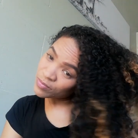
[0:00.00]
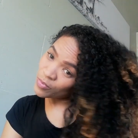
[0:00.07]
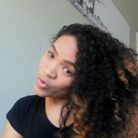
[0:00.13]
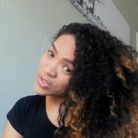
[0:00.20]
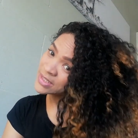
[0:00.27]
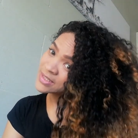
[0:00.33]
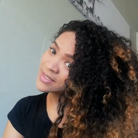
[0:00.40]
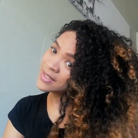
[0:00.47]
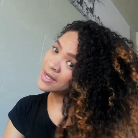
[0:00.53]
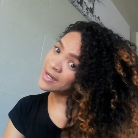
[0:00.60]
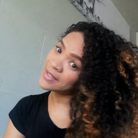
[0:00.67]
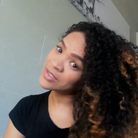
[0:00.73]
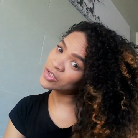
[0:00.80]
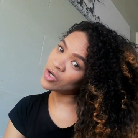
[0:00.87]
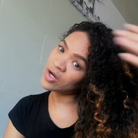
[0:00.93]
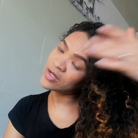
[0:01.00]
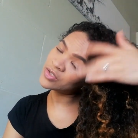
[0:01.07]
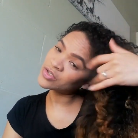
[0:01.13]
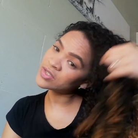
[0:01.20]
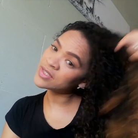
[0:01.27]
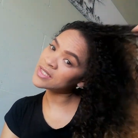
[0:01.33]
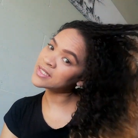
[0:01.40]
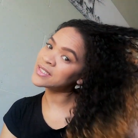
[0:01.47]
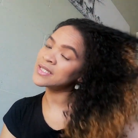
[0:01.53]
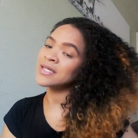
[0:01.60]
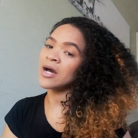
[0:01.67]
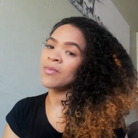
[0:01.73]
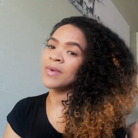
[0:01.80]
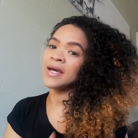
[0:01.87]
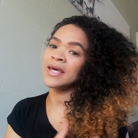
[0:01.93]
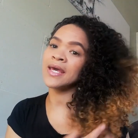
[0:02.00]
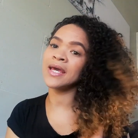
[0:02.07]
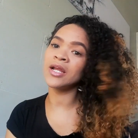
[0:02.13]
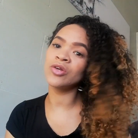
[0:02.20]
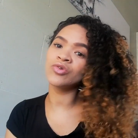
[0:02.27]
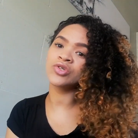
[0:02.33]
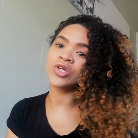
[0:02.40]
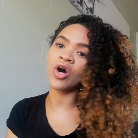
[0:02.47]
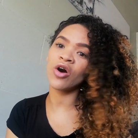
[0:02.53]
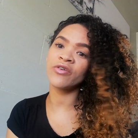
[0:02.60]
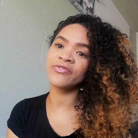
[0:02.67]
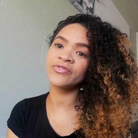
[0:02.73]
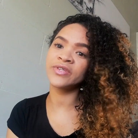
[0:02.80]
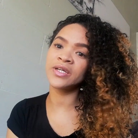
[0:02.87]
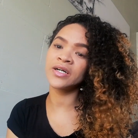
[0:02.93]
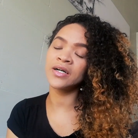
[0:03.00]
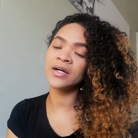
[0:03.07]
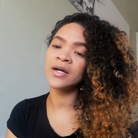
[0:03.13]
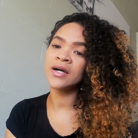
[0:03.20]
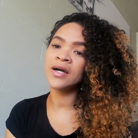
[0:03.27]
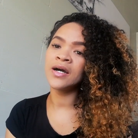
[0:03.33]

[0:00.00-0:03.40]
moisturizer on, so this is how my hair looks after